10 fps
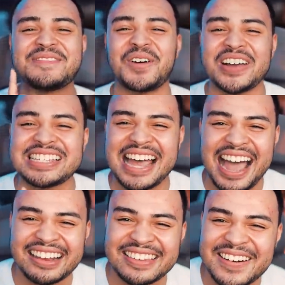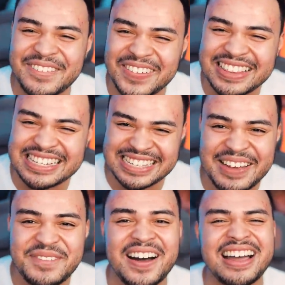the voice actor for the
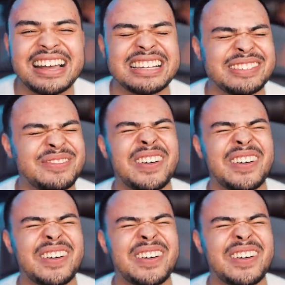senpai is